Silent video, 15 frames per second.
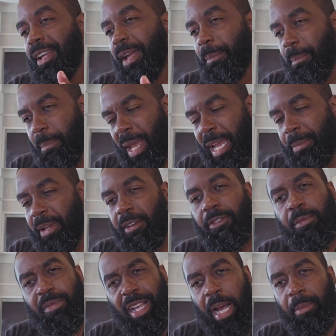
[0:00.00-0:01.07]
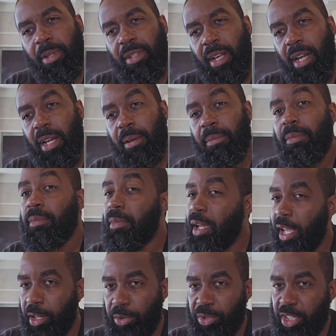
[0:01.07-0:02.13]
Maybe from time to time,
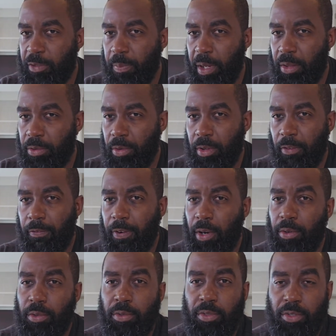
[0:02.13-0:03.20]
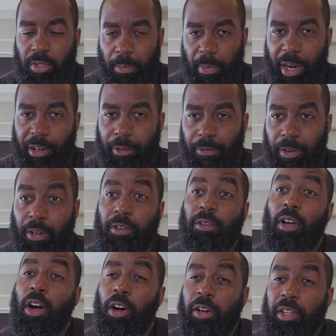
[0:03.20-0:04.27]
it'll just be through the phone's microphone
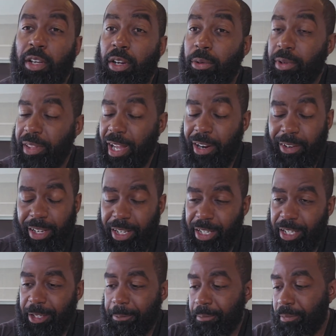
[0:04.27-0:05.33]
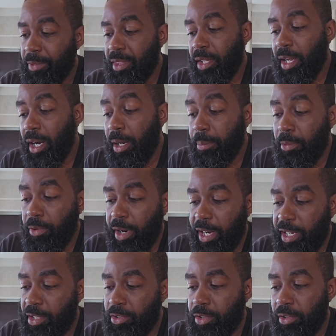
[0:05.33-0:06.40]
audio without any
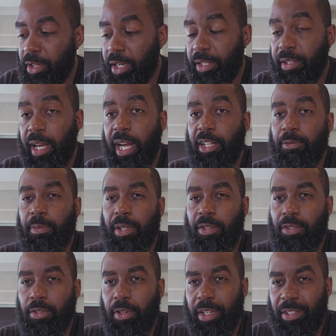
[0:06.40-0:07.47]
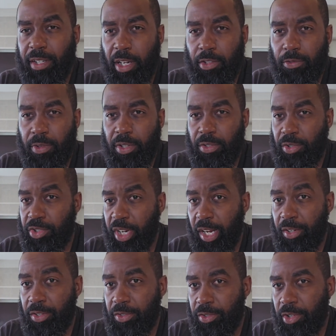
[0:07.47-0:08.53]
upgrades or attachments or accessories or
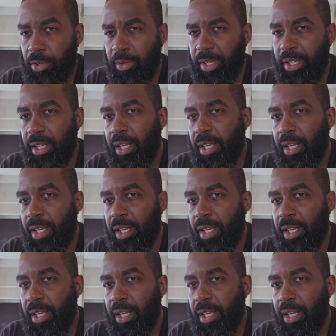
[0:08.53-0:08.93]
changes to it.